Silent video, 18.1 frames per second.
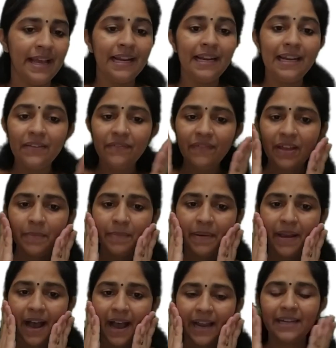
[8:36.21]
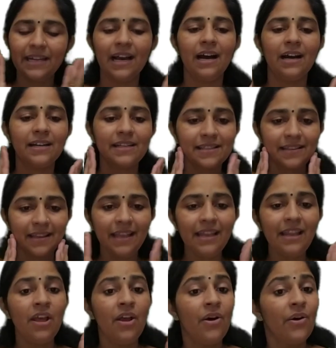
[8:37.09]
leaving behind our
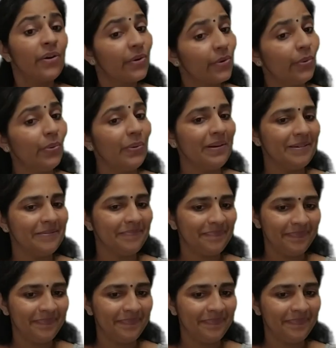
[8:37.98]
skin cool.